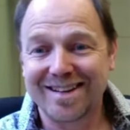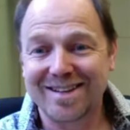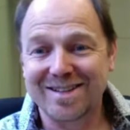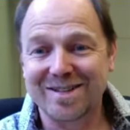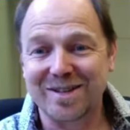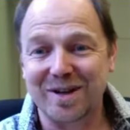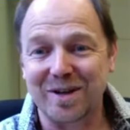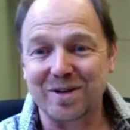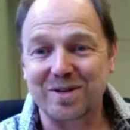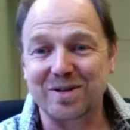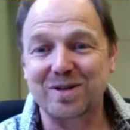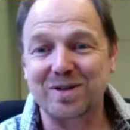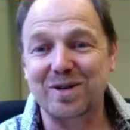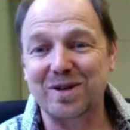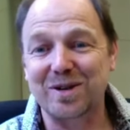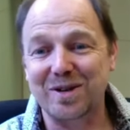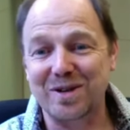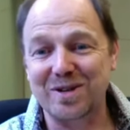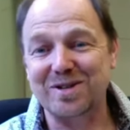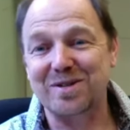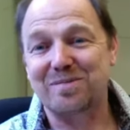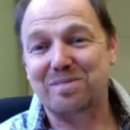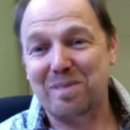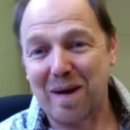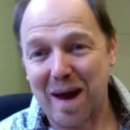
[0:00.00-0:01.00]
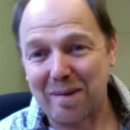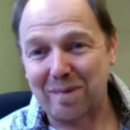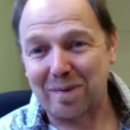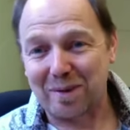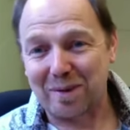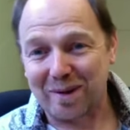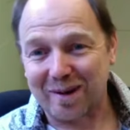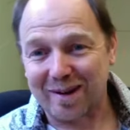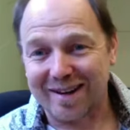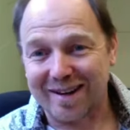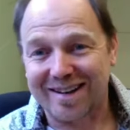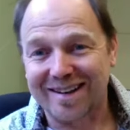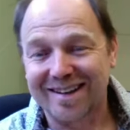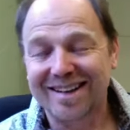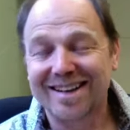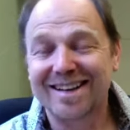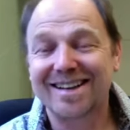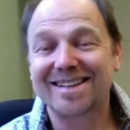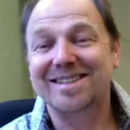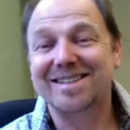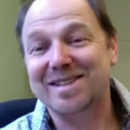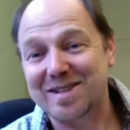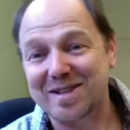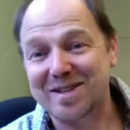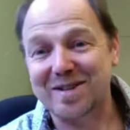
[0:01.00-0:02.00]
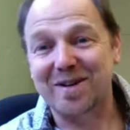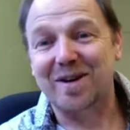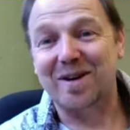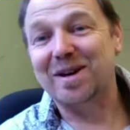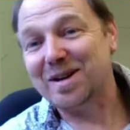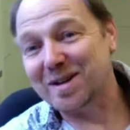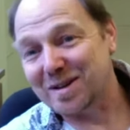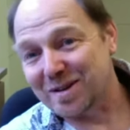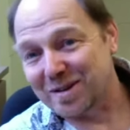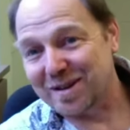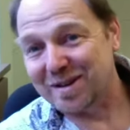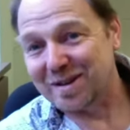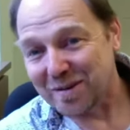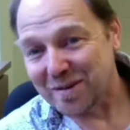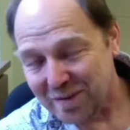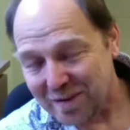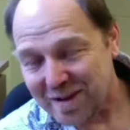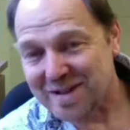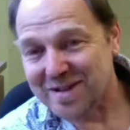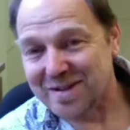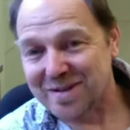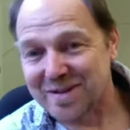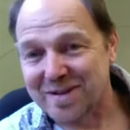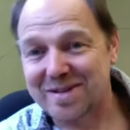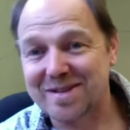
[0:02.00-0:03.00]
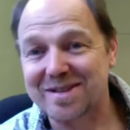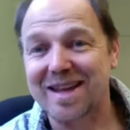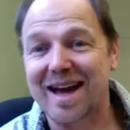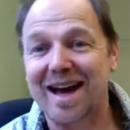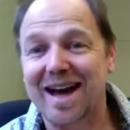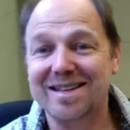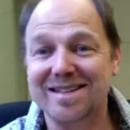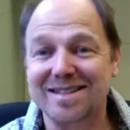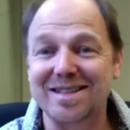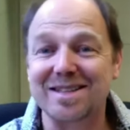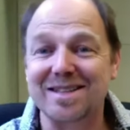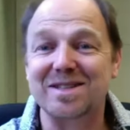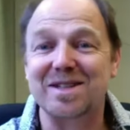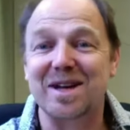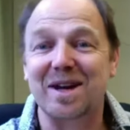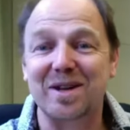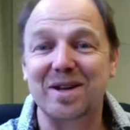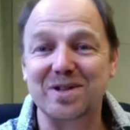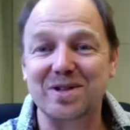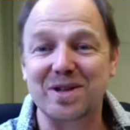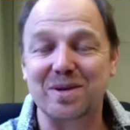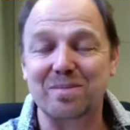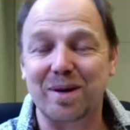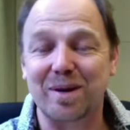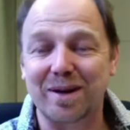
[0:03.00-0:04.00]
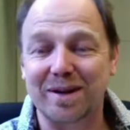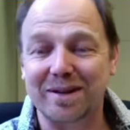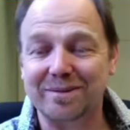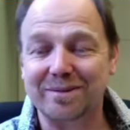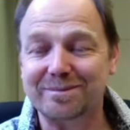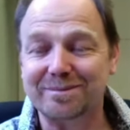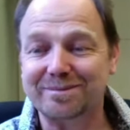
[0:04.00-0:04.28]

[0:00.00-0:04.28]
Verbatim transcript: so two years of paperwork to start doing the research. That's the challenging part.